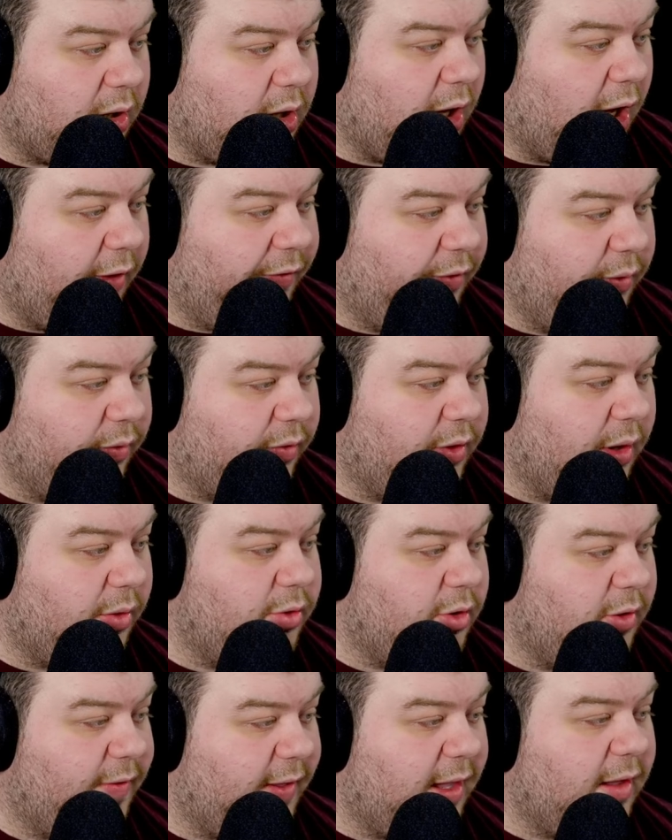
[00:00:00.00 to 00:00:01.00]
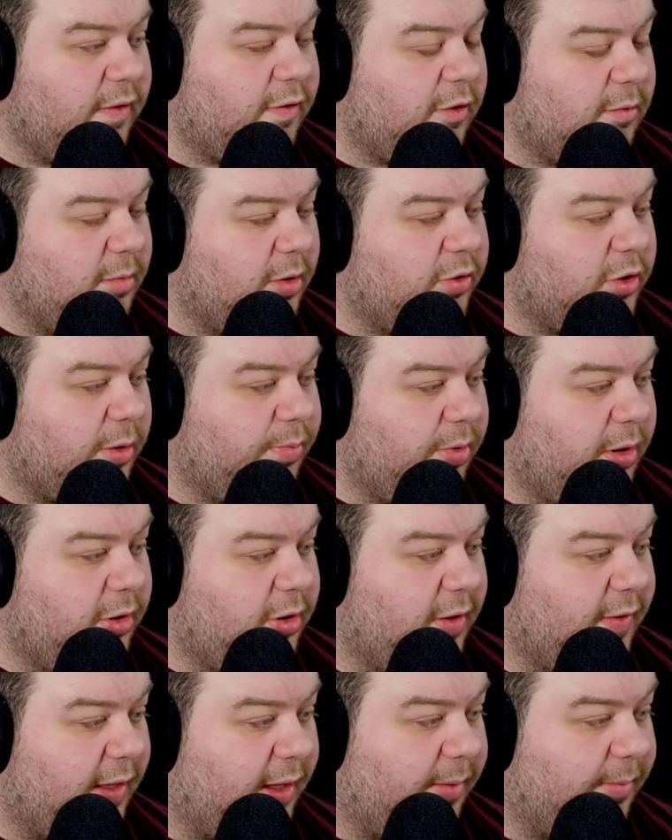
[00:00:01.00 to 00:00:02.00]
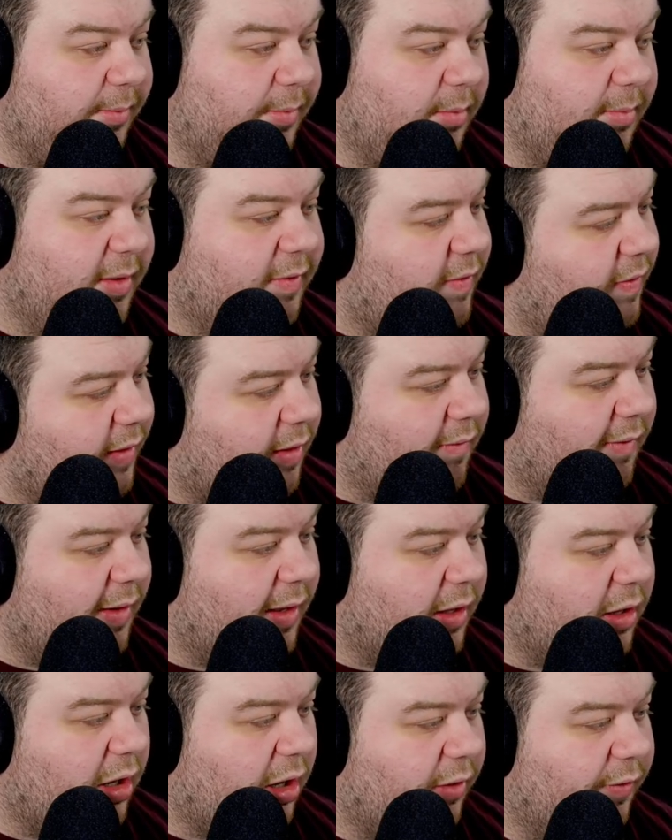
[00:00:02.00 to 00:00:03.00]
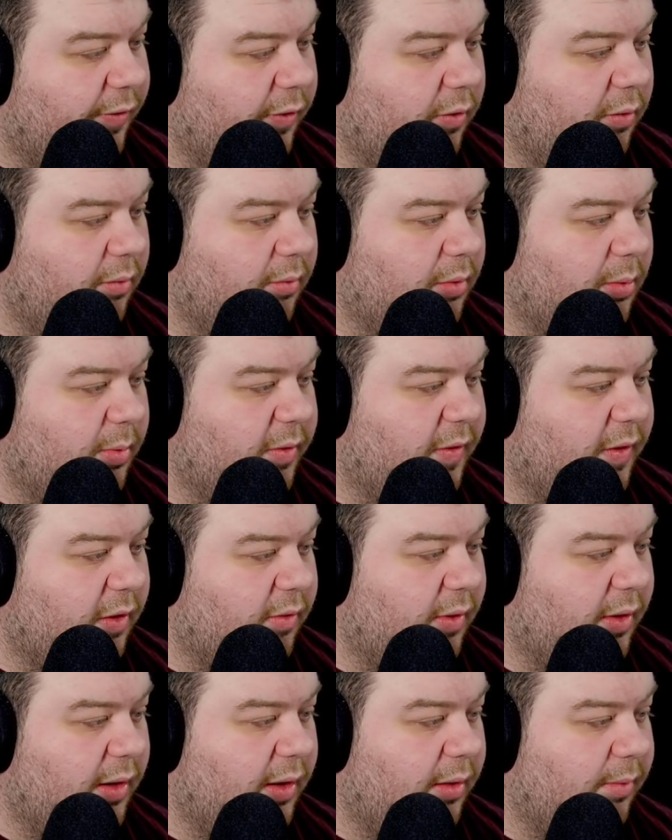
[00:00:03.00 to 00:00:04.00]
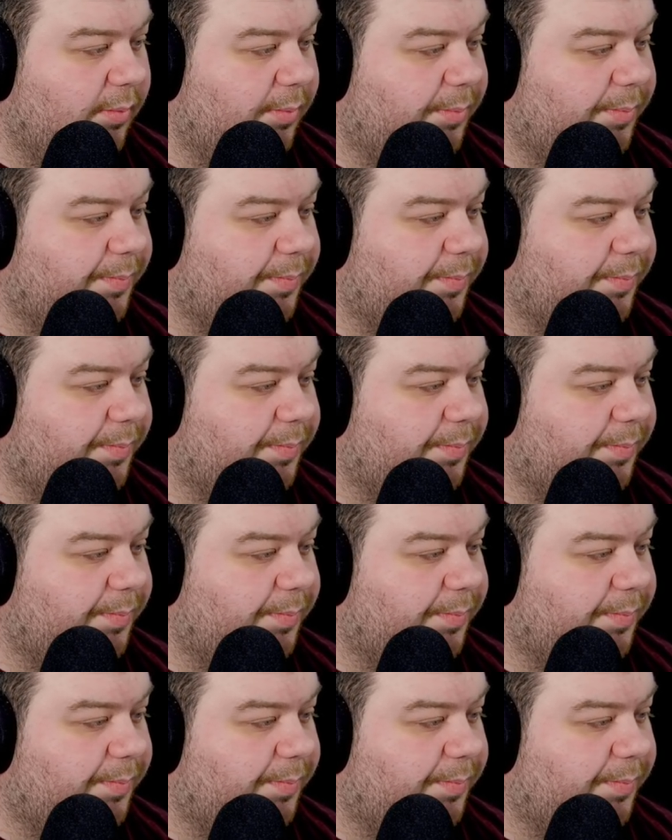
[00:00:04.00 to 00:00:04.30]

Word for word: Carthu's Dojo, thank you so much. I appreciate that. Mr. the Correctly, Carthu. Mr. the Correctly.